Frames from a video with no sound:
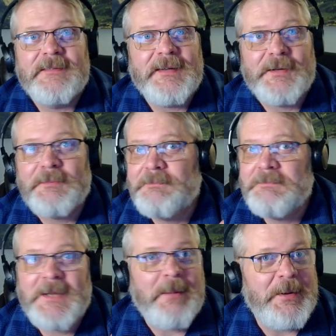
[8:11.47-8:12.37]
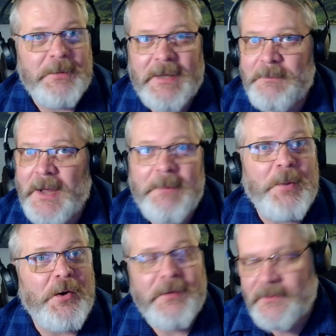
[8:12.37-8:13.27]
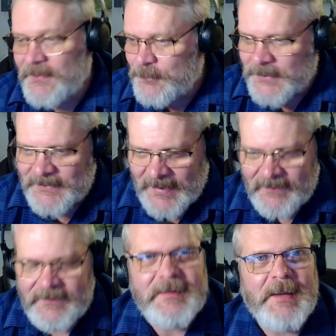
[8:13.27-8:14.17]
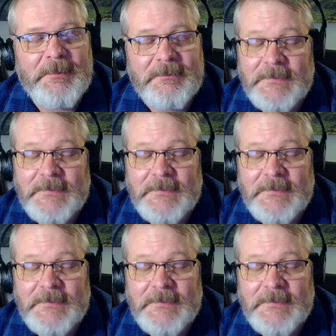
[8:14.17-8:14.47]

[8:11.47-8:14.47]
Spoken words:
They're coming with hypotheses. We're testing them